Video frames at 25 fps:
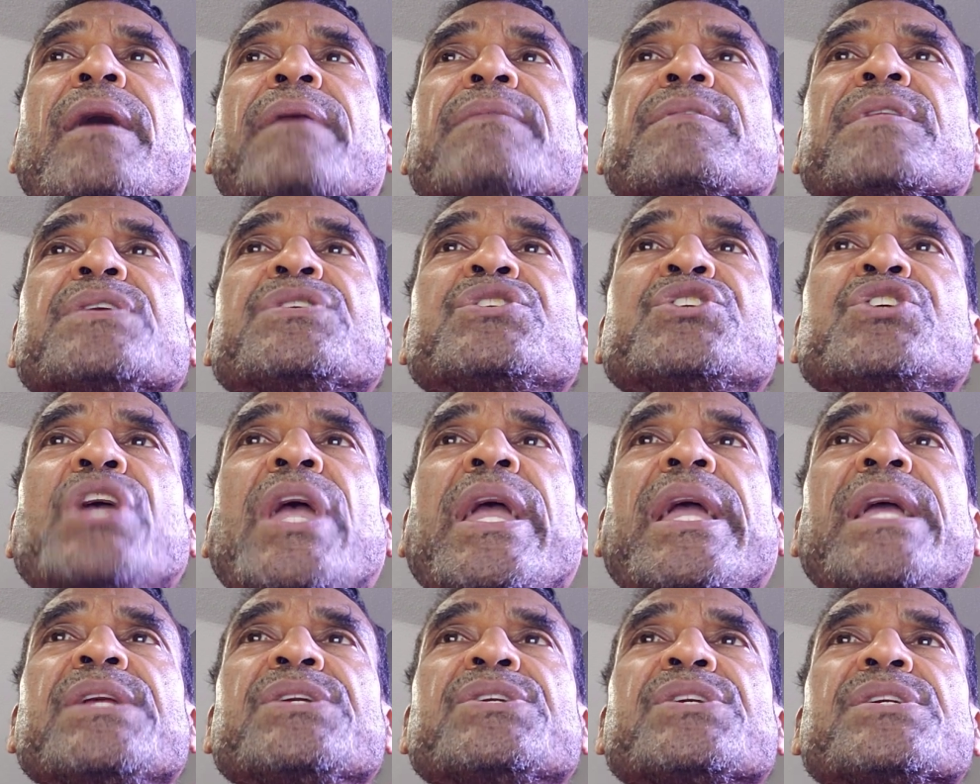The
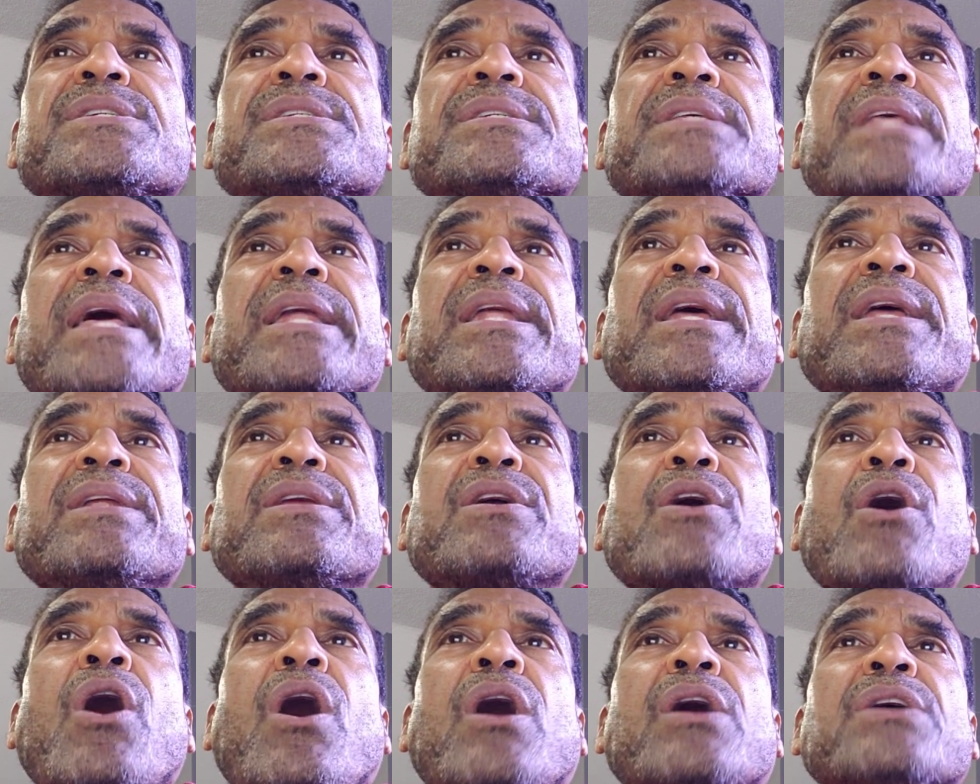changes that
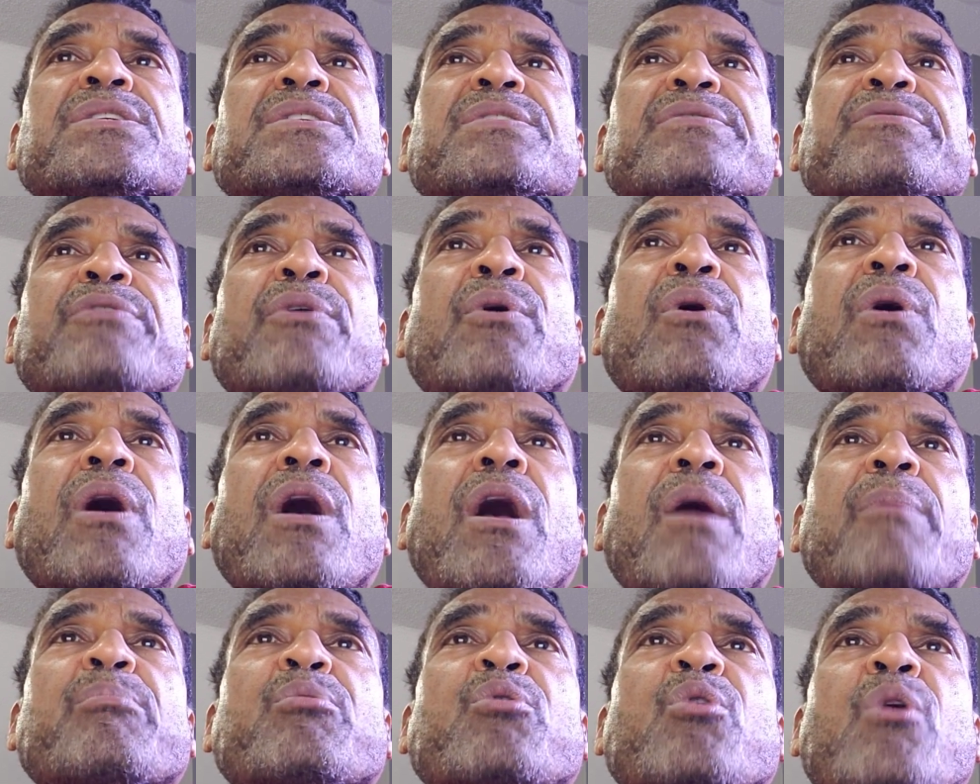it calls for
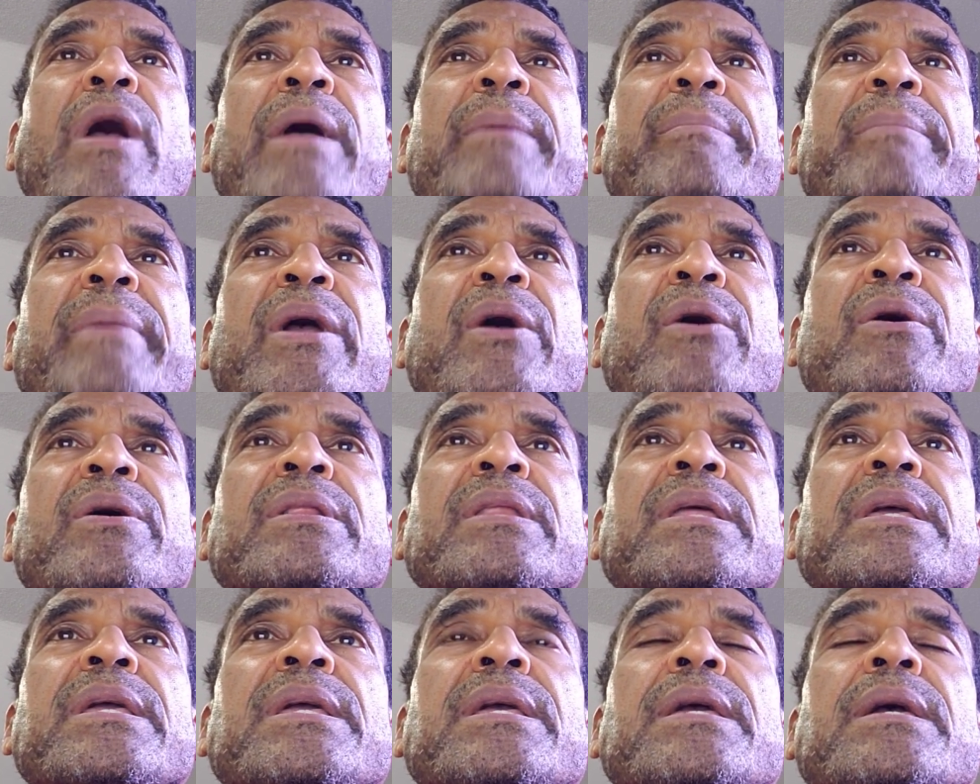are
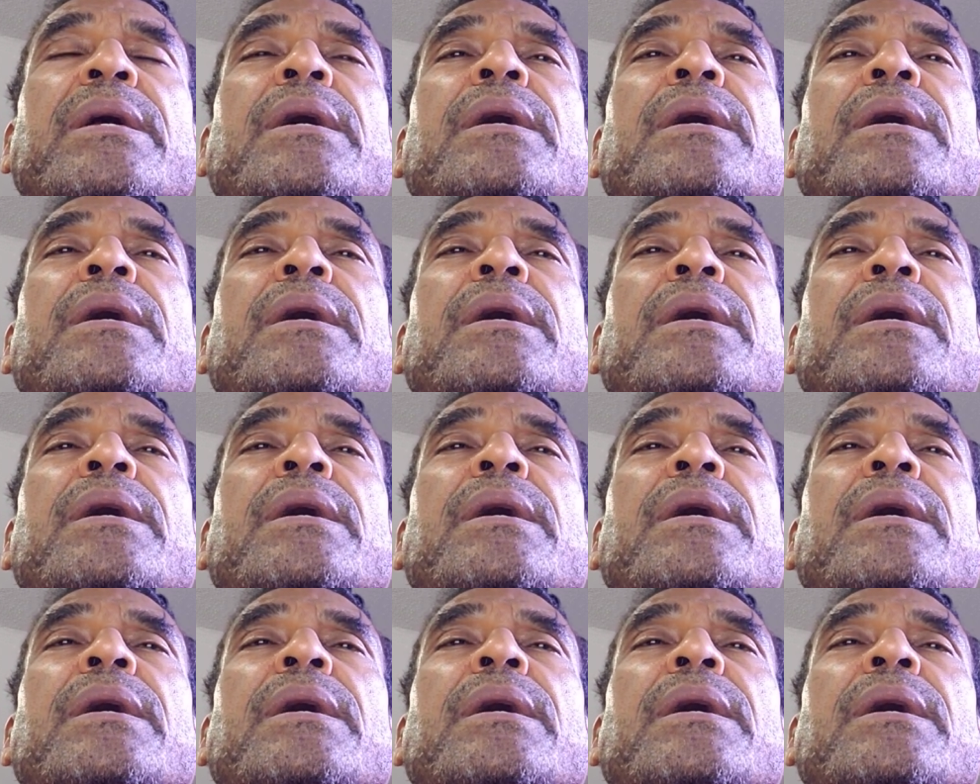primarily